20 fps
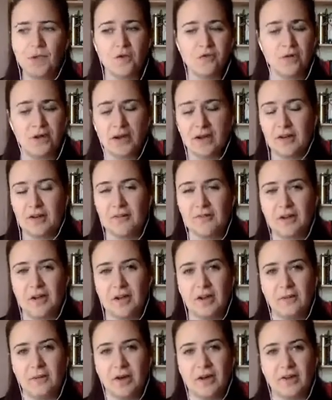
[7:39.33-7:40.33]
or any kind of
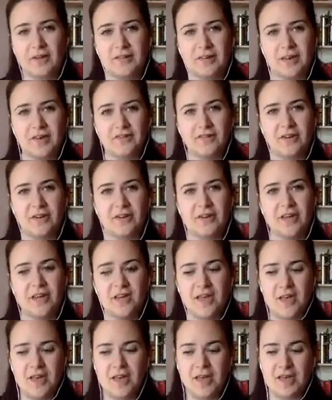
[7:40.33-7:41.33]
high workstation,
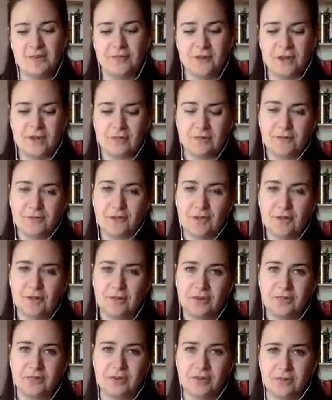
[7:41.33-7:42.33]
if you have a few
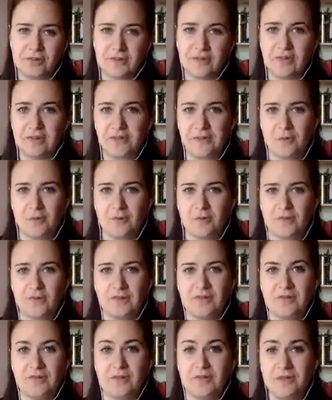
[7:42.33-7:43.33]
different seated
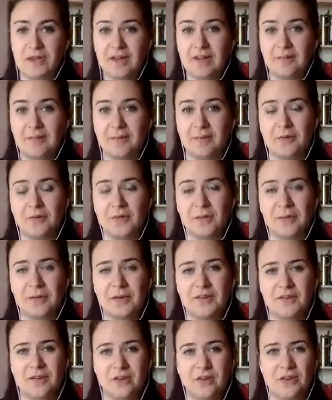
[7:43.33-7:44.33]
options available, that
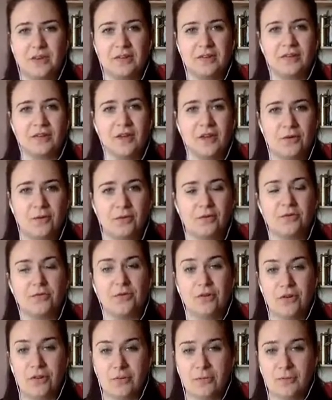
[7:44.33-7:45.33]
means that you can cycle
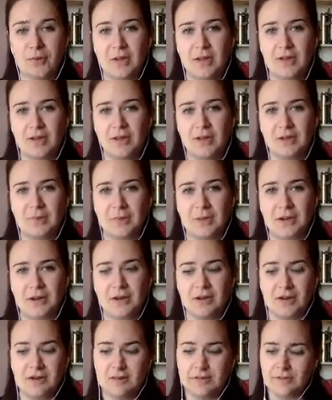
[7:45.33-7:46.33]
through them in the
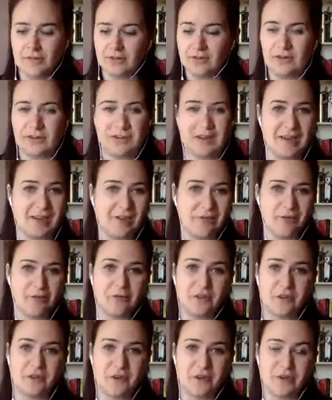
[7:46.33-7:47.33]
period of a day or a
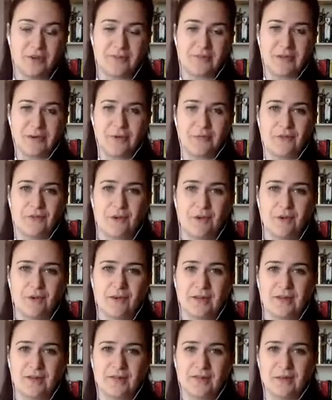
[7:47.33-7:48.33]
few hours, however long
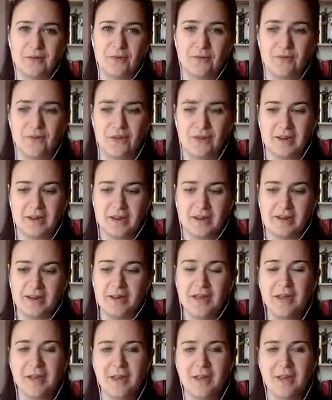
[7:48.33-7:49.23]
it is that you're studying.